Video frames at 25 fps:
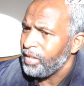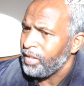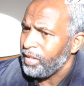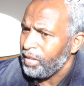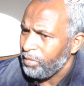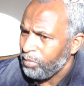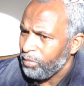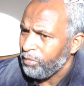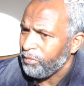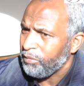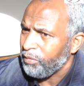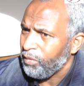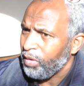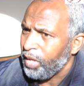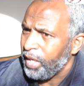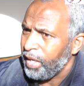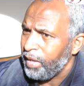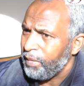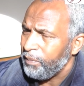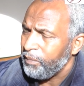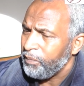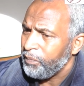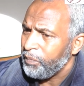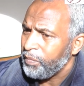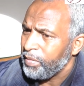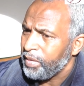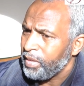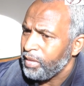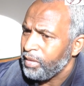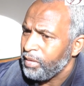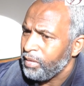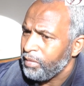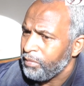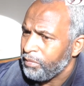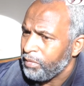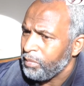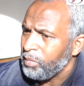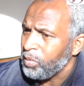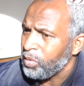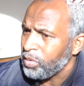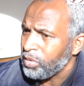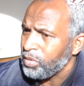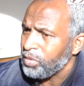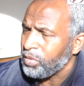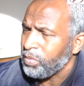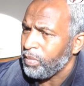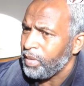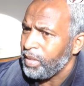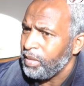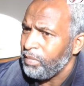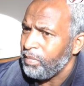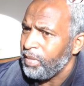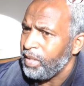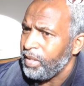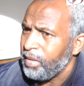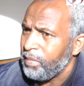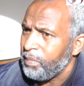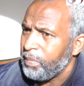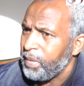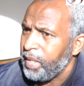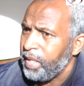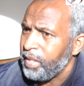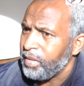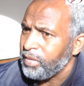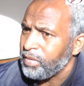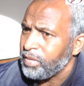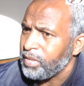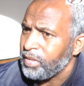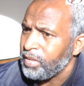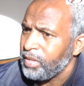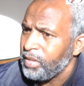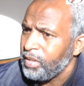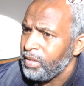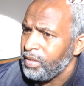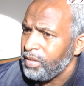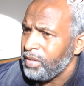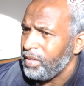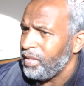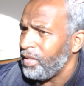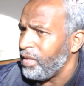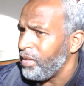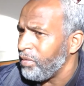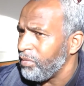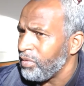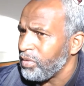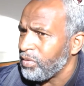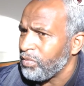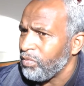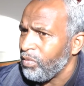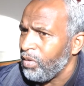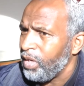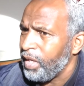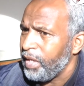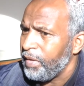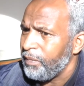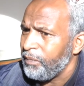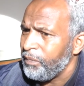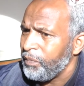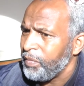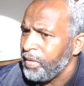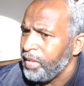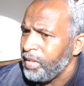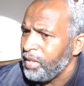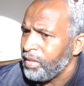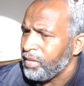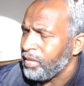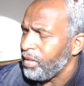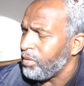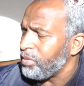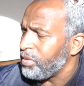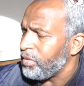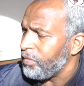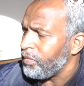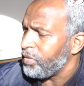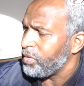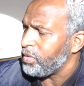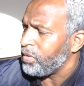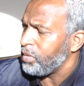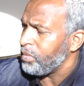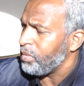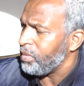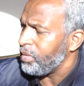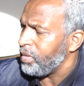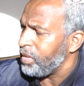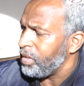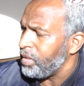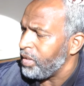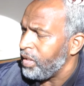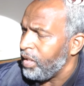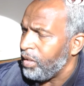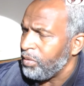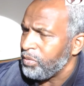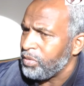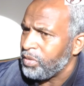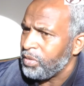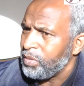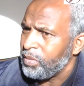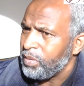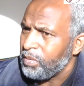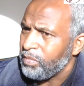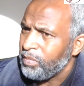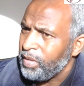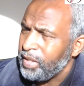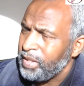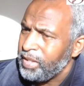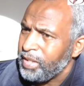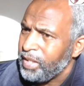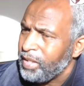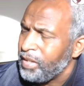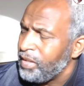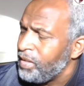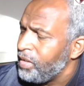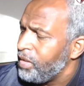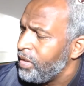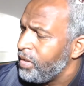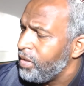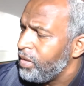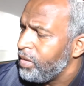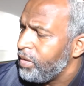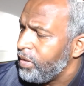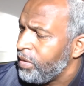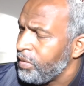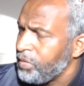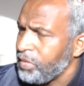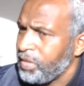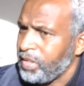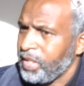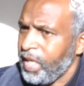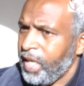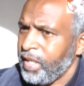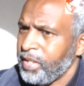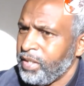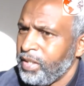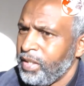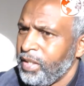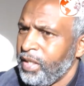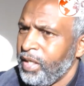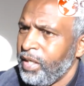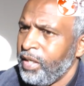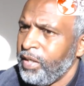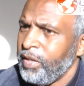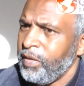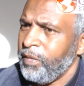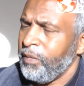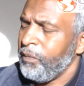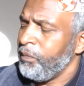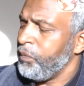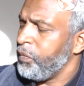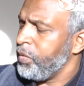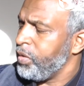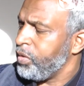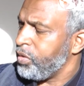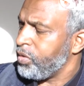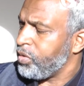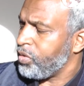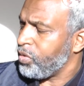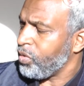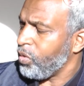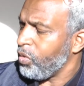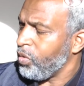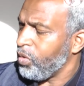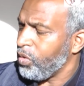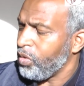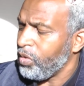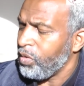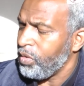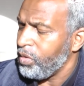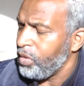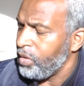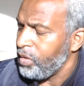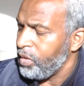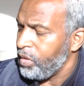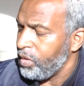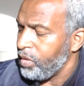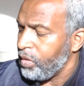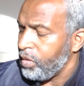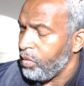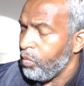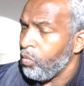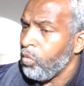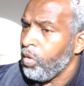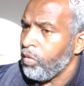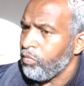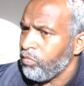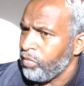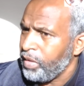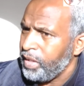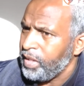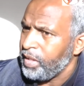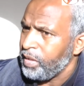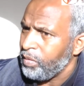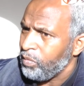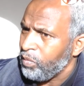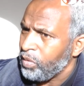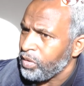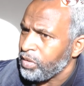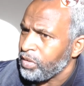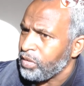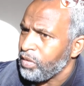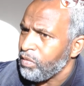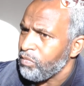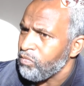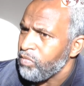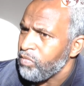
he will fight for more than 20 million pounds. The era's right. Those of us who were at the O2 Arena on Saturday saw what really was the